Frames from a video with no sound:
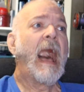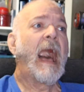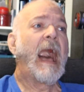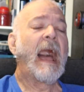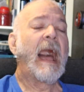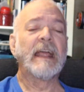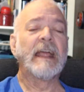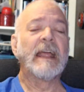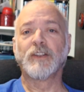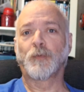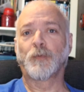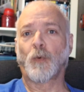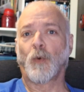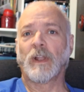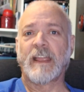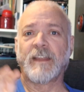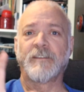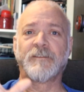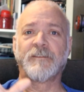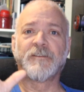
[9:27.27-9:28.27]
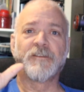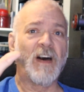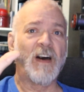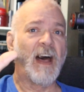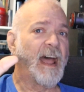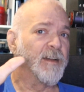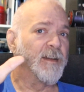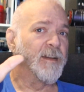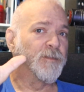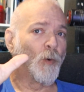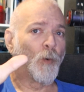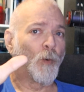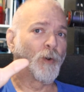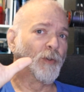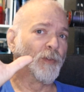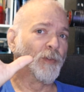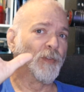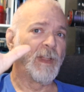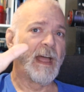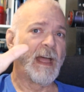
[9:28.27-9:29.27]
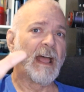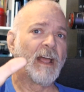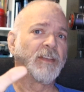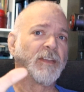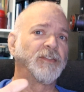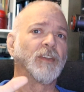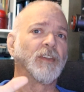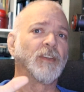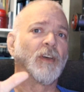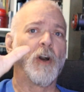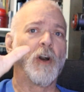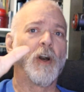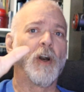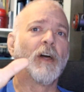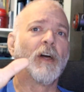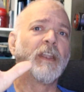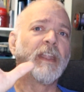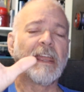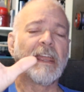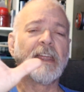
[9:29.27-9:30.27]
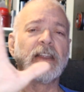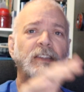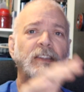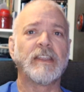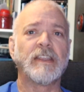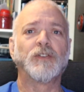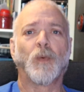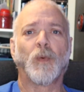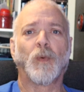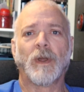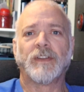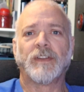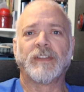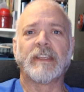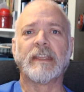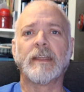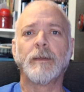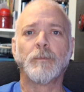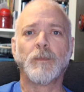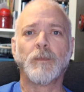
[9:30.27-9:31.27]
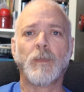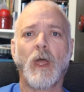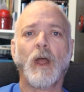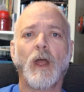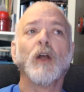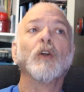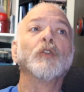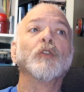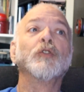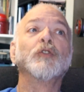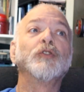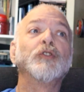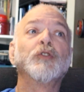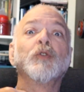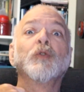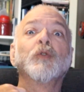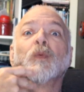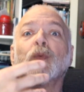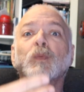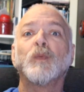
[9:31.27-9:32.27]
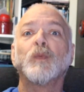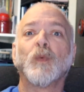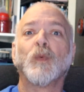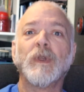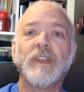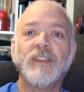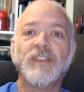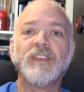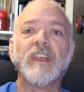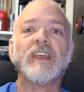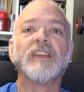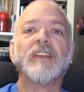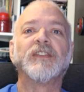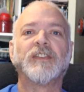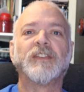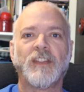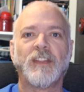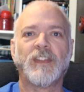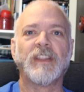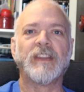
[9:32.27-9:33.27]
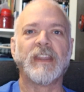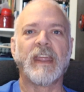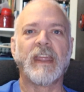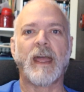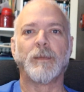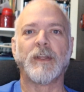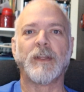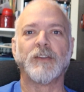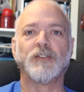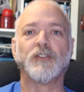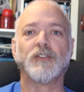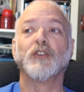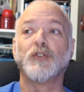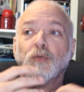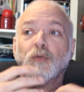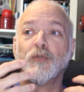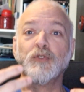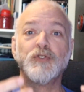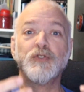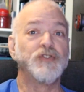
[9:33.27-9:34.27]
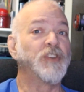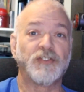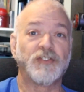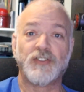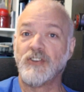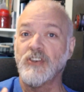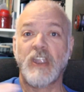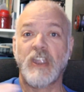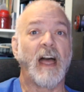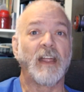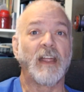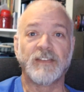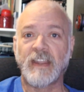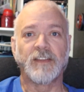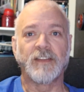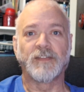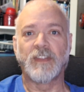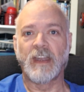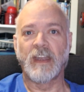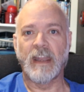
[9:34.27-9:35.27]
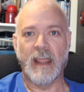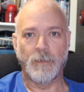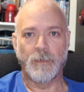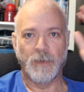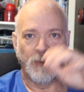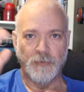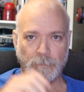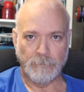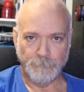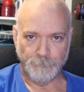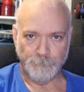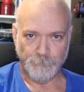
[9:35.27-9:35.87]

I need to roll a 5 or less on a d20 to resist the damage, to just not take the damage.